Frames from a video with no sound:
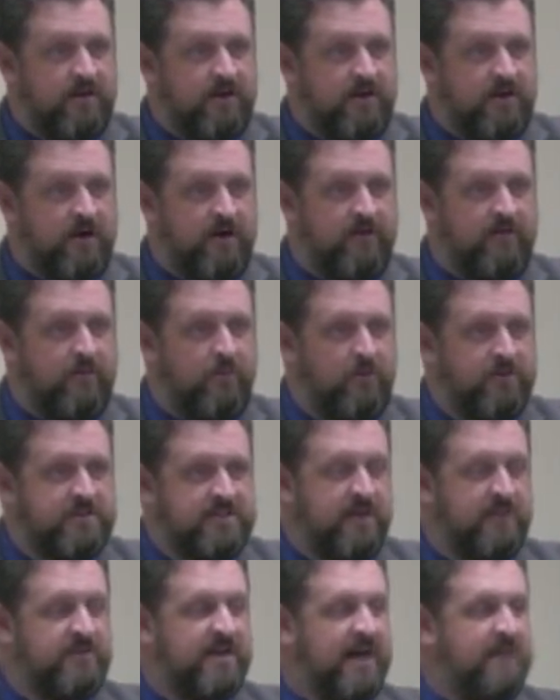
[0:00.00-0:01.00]
You know,
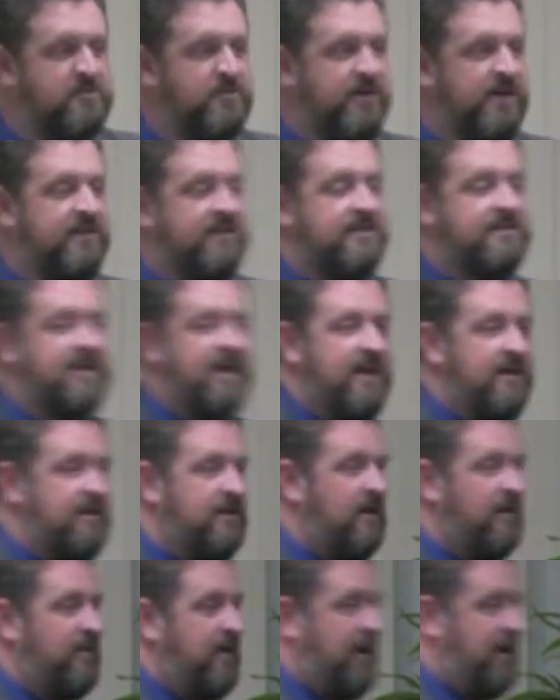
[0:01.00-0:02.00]
sometimes we get this
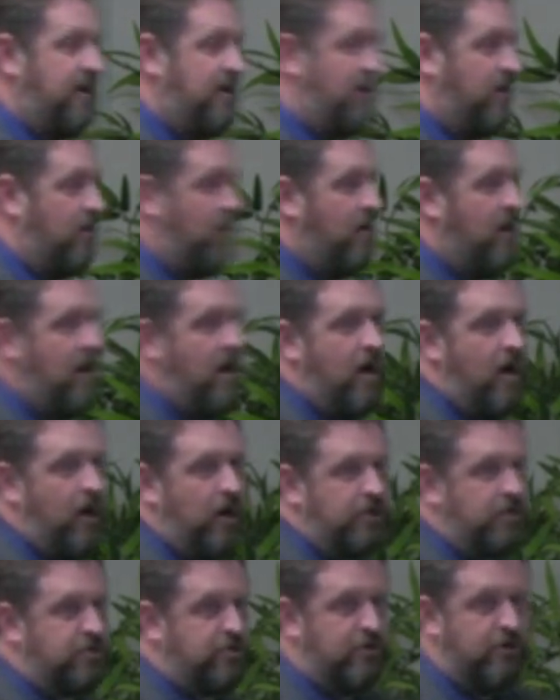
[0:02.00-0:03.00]
idea that, you know,
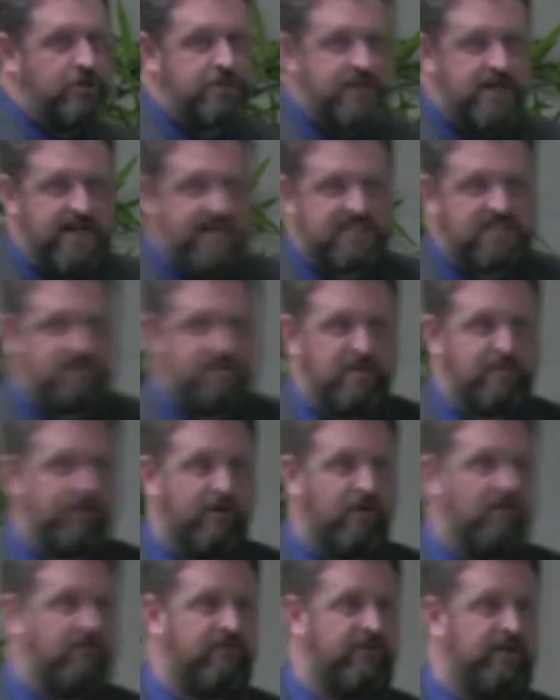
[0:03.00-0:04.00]
our church has to be
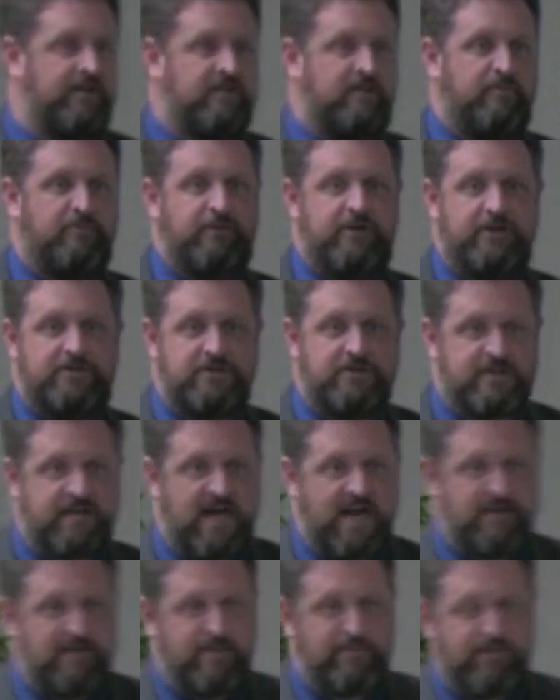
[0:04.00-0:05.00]
perfect, the preacher's
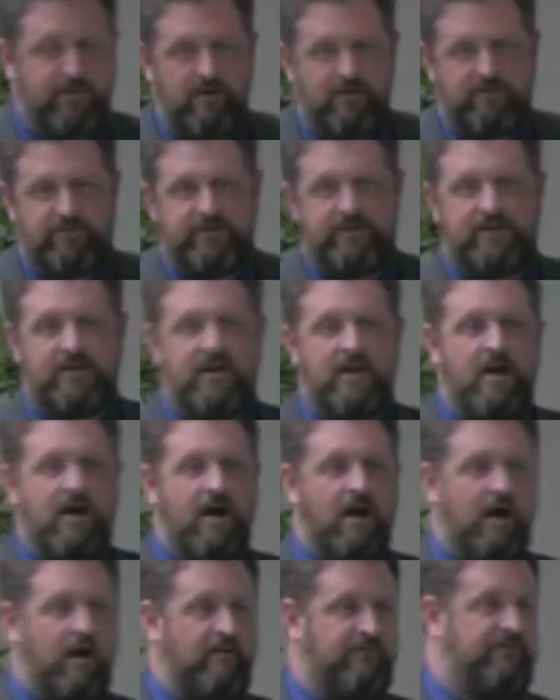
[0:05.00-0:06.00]
got to be perfect,
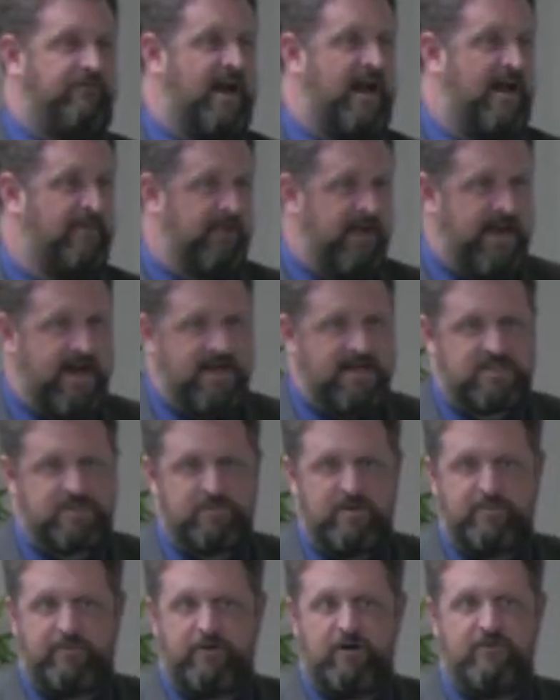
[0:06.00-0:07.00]
Our family has to
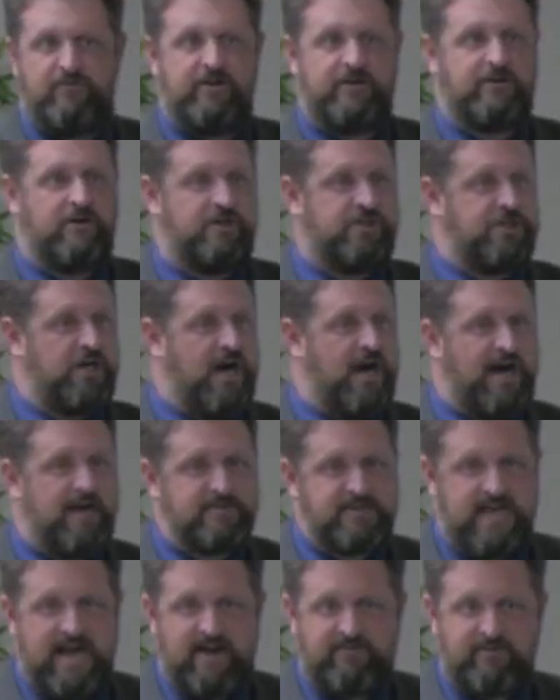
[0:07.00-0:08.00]
be perfect. Our
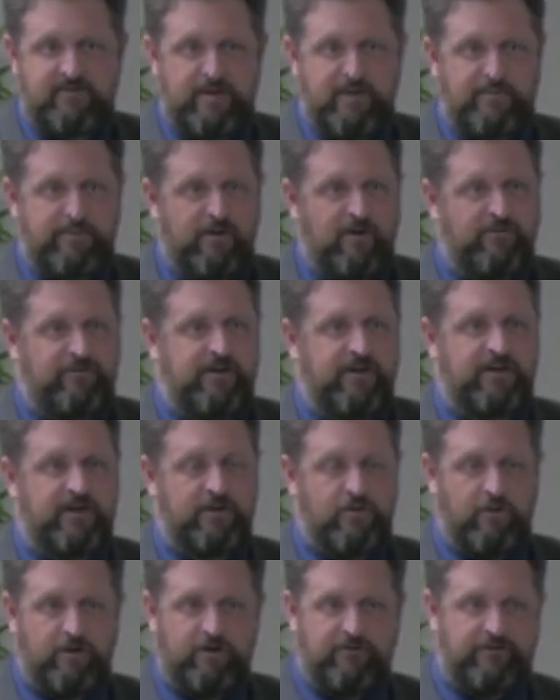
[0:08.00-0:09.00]
jobs have to be perfect
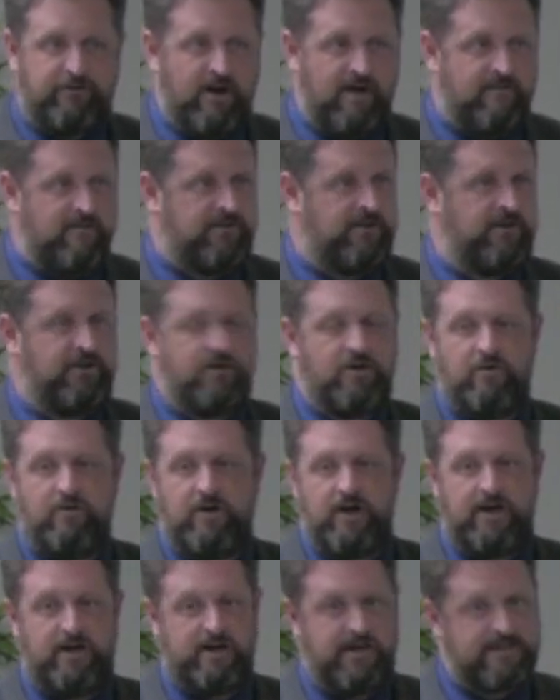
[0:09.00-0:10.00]
in order for everything to go
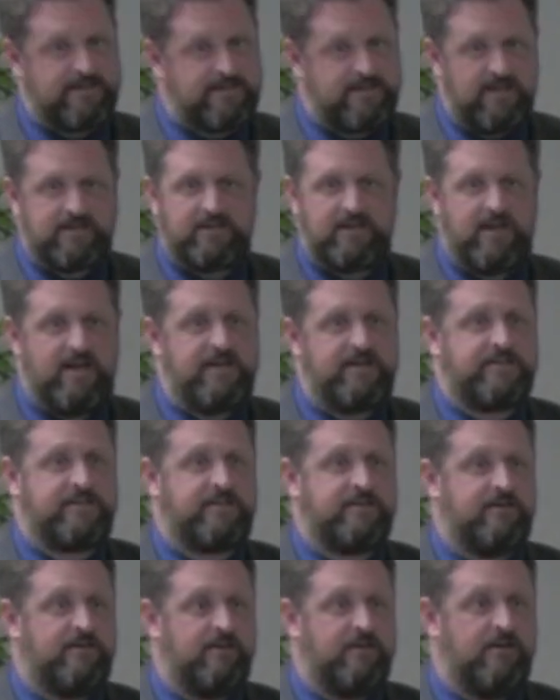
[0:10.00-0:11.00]
right. That's not the
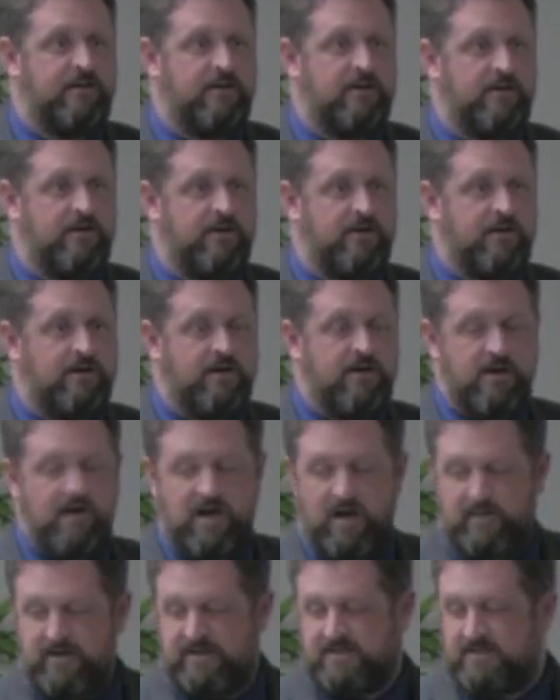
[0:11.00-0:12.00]
case.
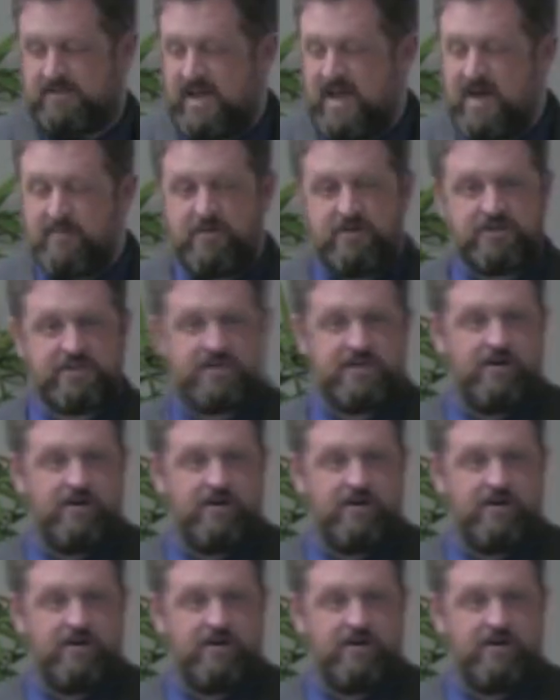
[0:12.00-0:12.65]
I mean, Samuel's